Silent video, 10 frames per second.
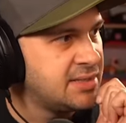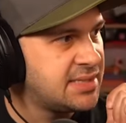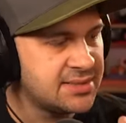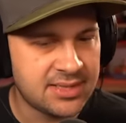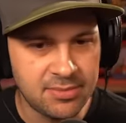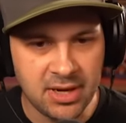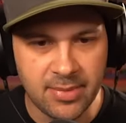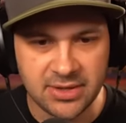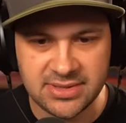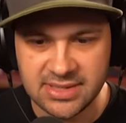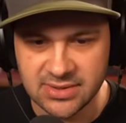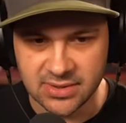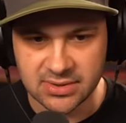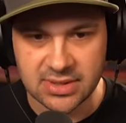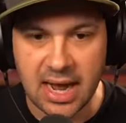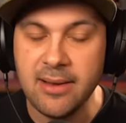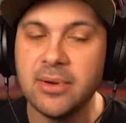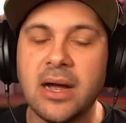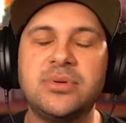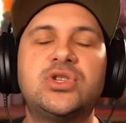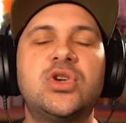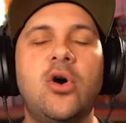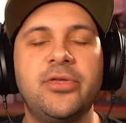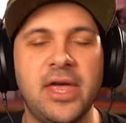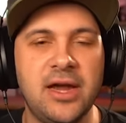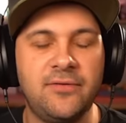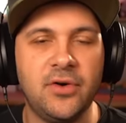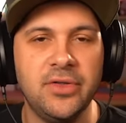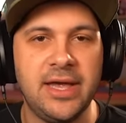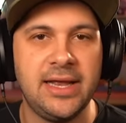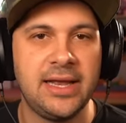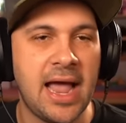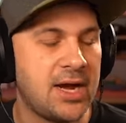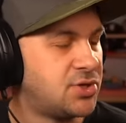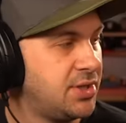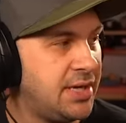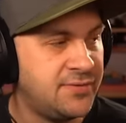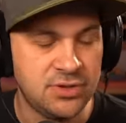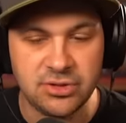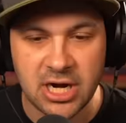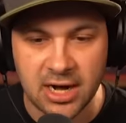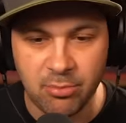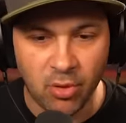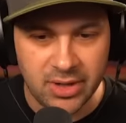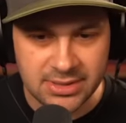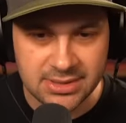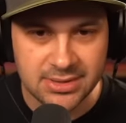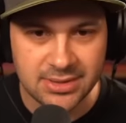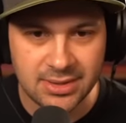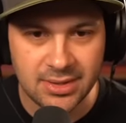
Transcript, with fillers: It said something about scissors. I'm so thankful that it actually gives you checkpoints.